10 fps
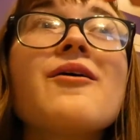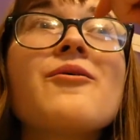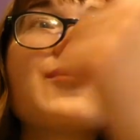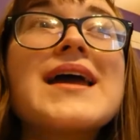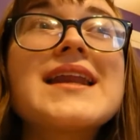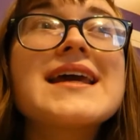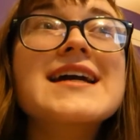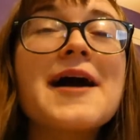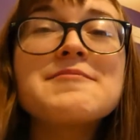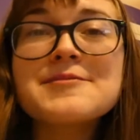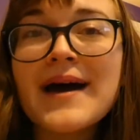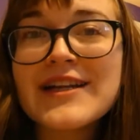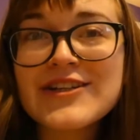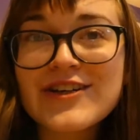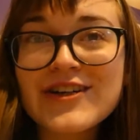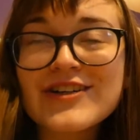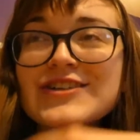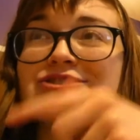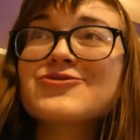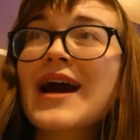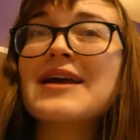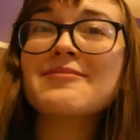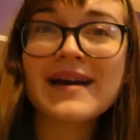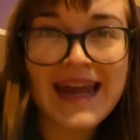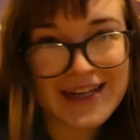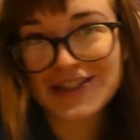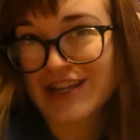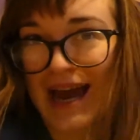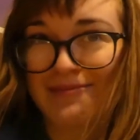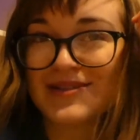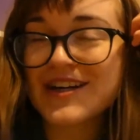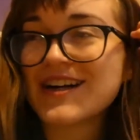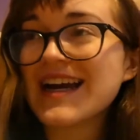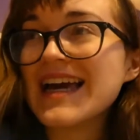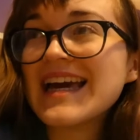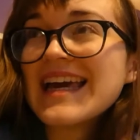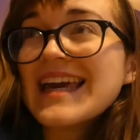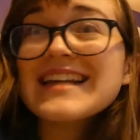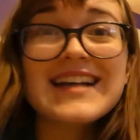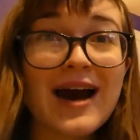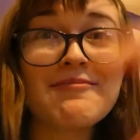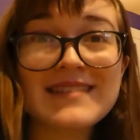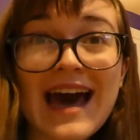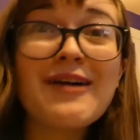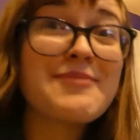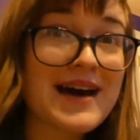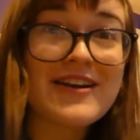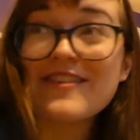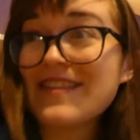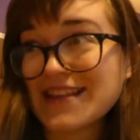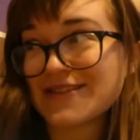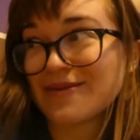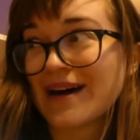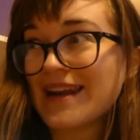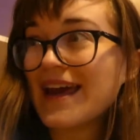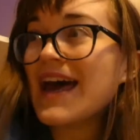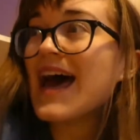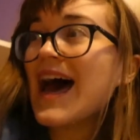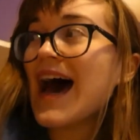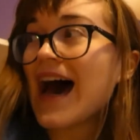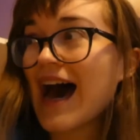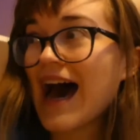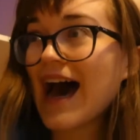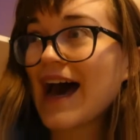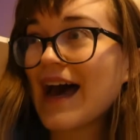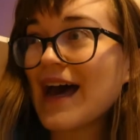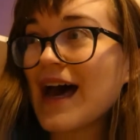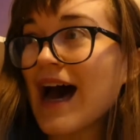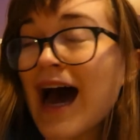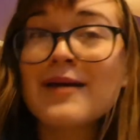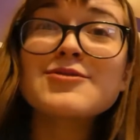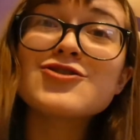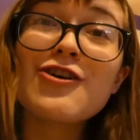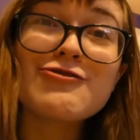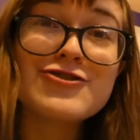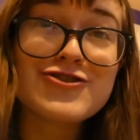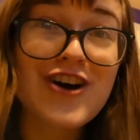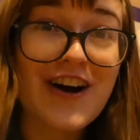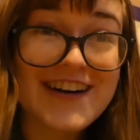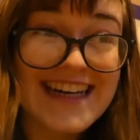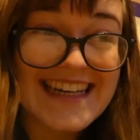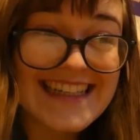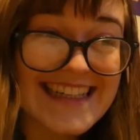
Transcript: when it comes my turn to write my next chapter, it comes out better than this one. I'm so sorry.